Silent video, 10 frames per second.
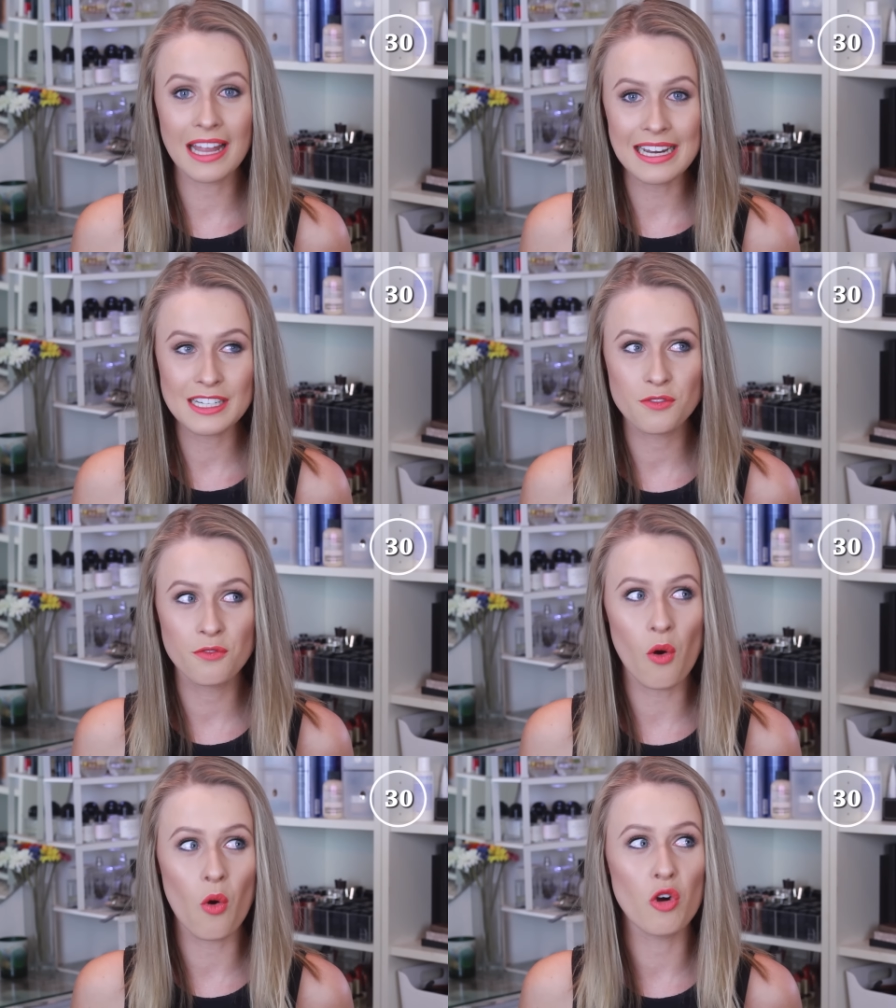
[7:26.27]
late
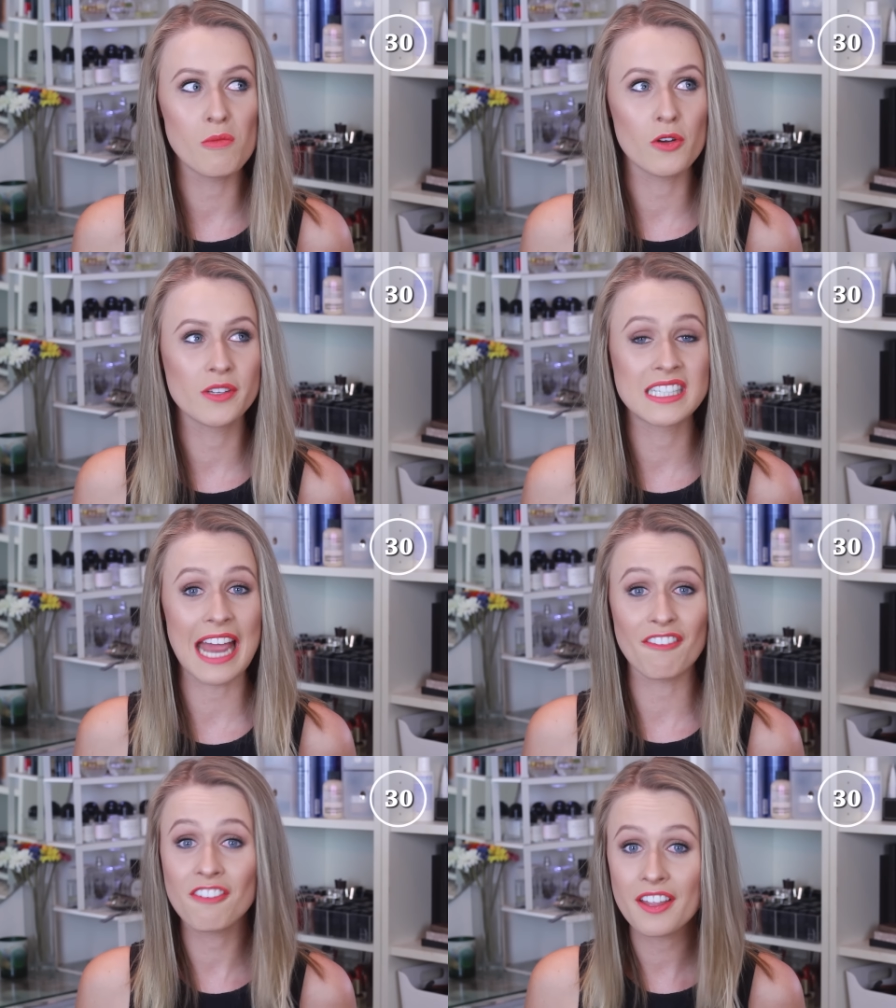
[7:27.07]
for almost
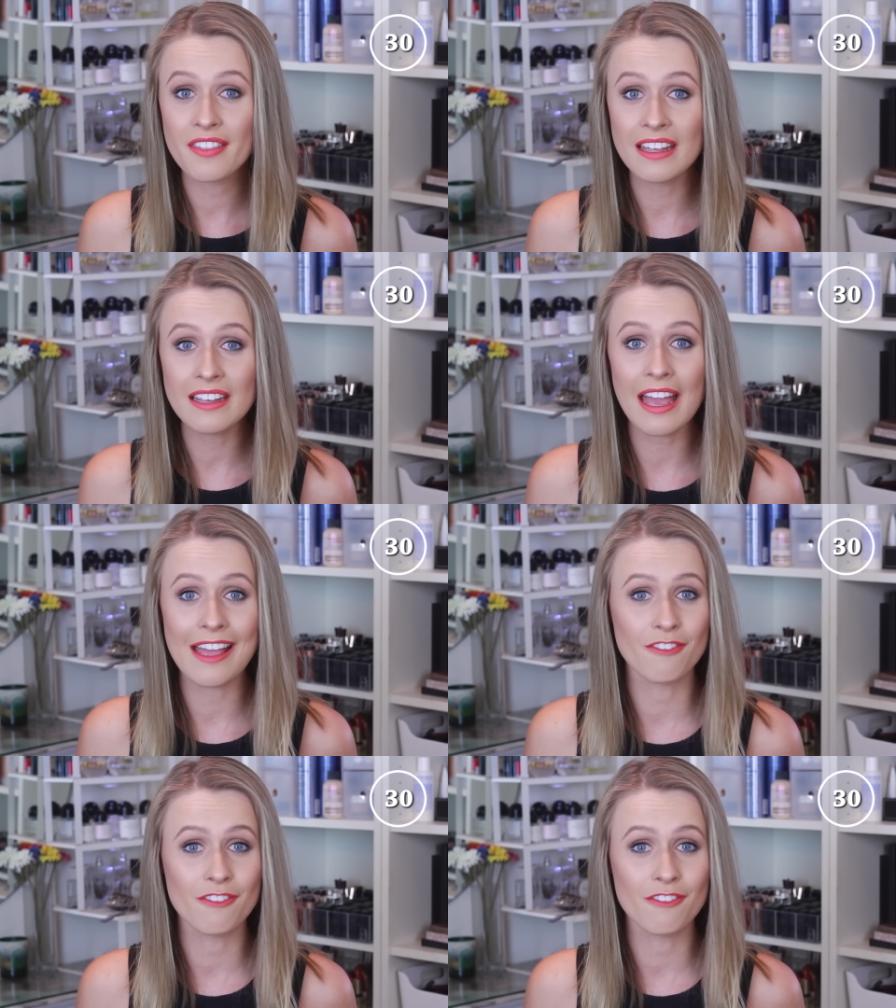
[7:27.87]
everything,